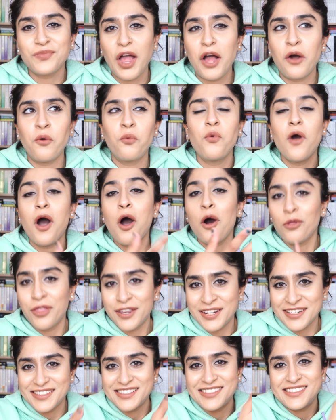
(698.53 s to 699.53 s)
a world
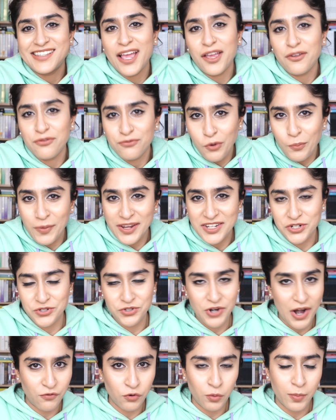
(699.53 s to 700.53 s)
that is safe for me to
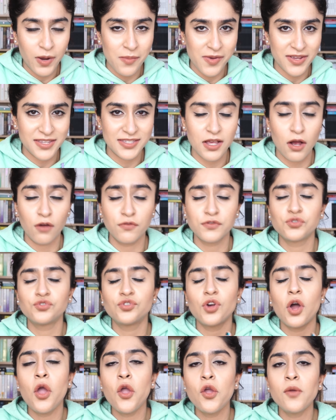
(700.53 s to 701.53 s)
travel by myself.
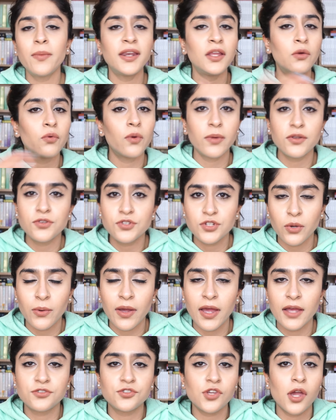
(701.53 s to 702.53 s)
So many women do
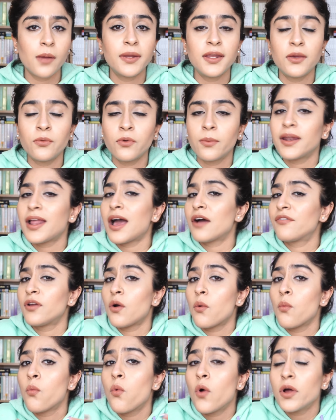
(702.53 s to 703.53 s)
it, so many women having
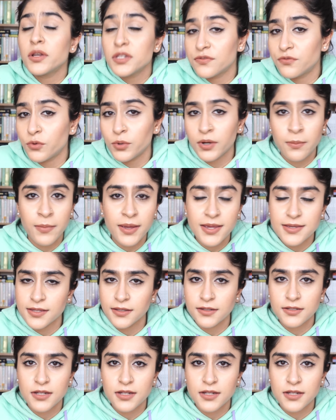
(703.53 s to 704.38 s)
a wonderful and amazing